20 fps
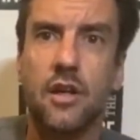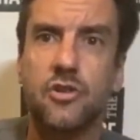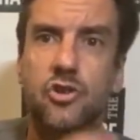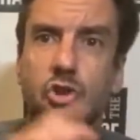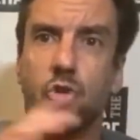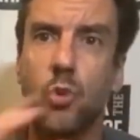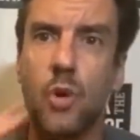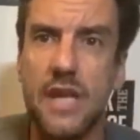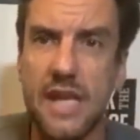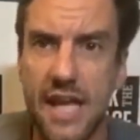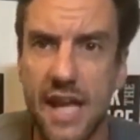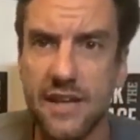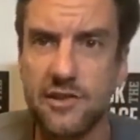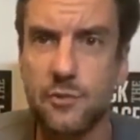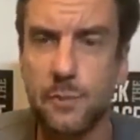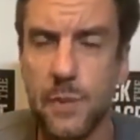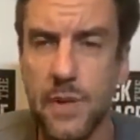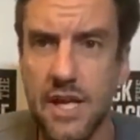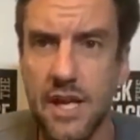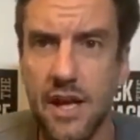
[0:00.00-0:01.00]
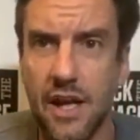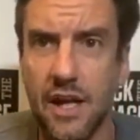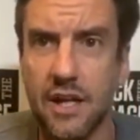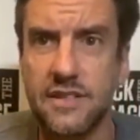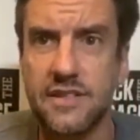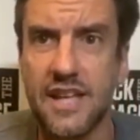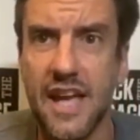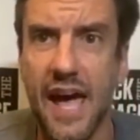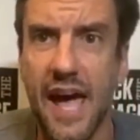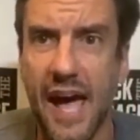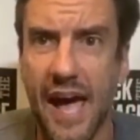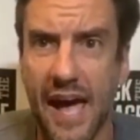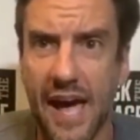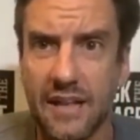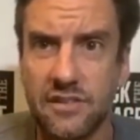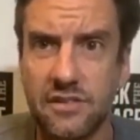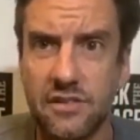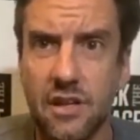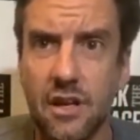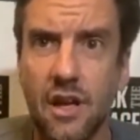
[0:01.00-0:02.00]
to E S P N to
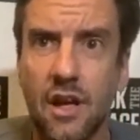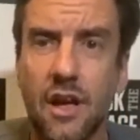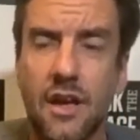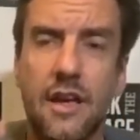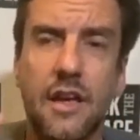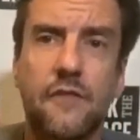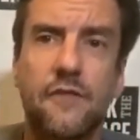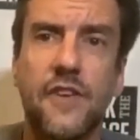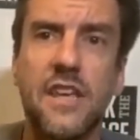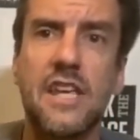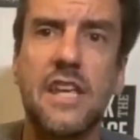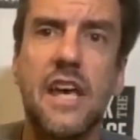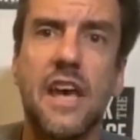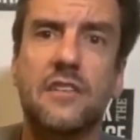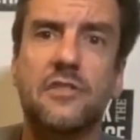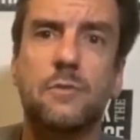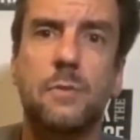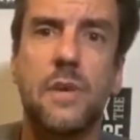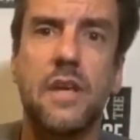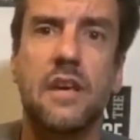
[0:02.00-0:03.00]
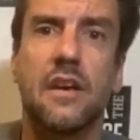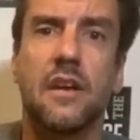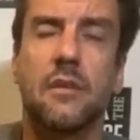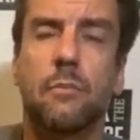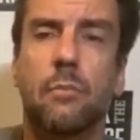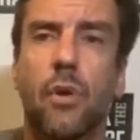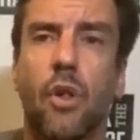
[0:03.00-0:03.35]
ask if E S P N